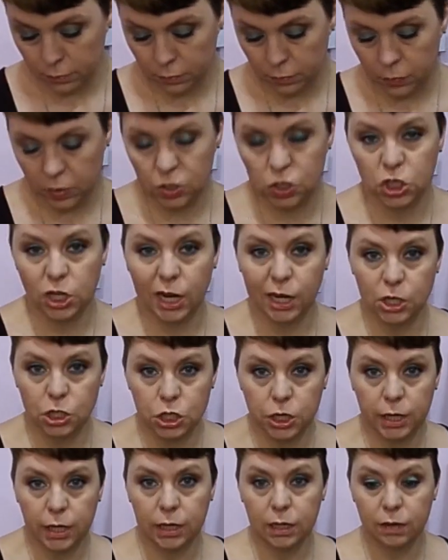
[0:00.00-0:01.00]

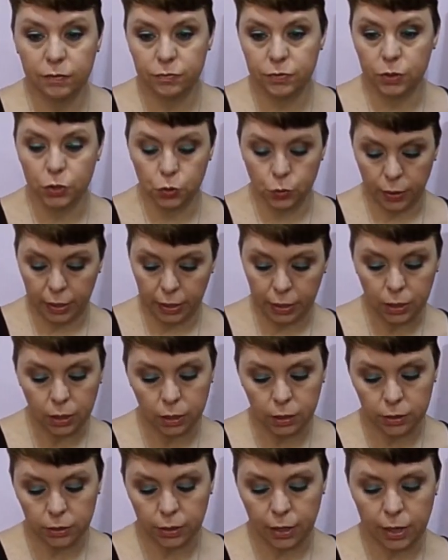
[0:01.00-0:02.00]
changing of the green
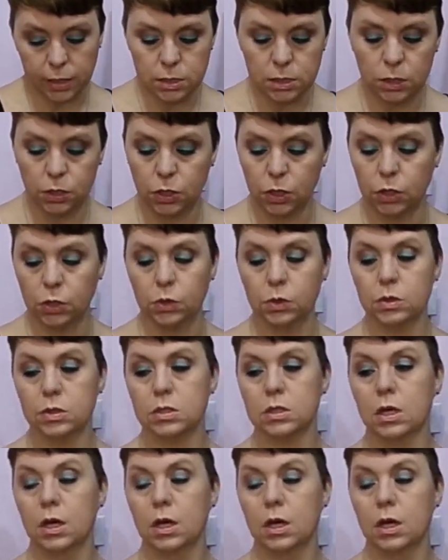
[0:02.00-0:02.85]
color as it goes.